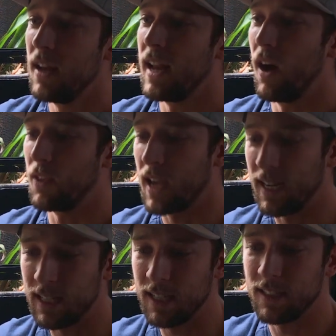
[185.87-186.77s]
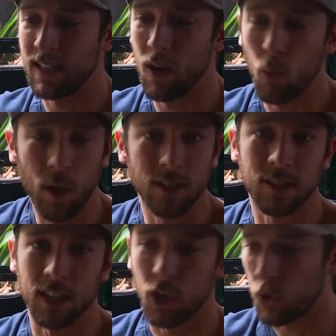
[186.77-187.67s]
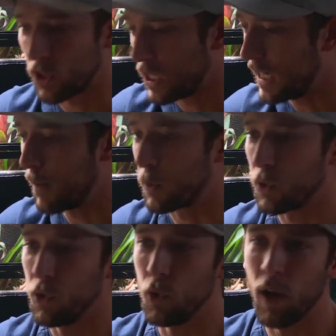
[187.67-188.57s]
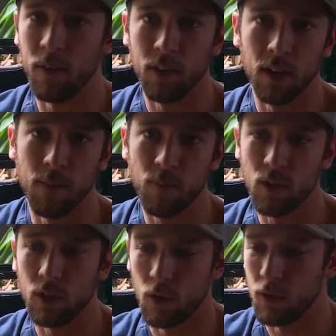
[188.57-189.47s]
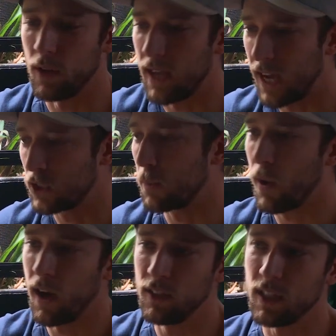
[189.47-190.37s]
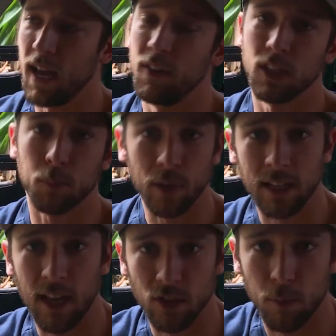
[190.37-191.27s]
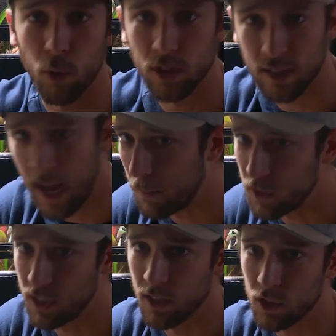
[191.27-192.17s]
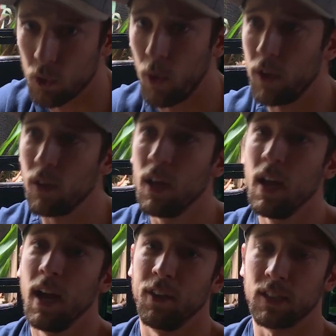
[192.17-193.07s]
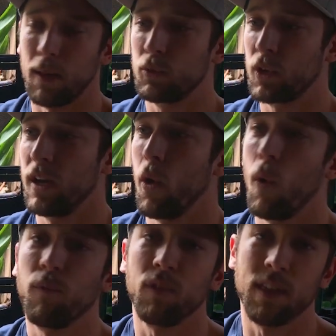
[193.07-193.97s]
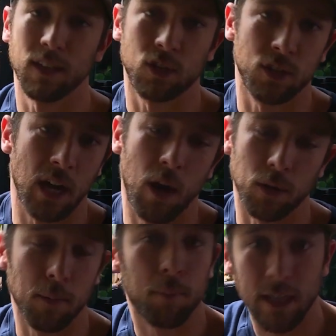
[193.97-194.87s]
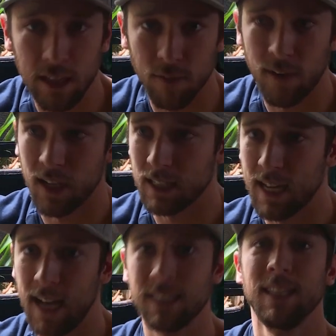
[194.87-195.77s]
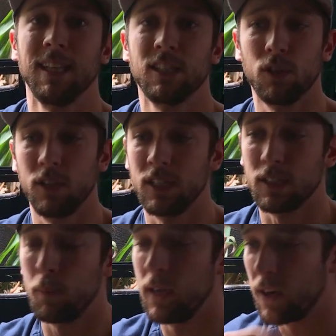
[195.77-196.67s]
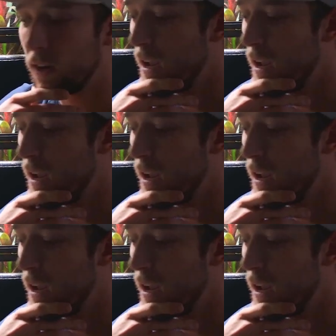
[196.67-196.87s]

Now, the idea is that once the cleanup crew and the isopods and the springtails are more established in the soil and the substrate, hopefully they start to outcompete the fungus gnats and they slowly disappear.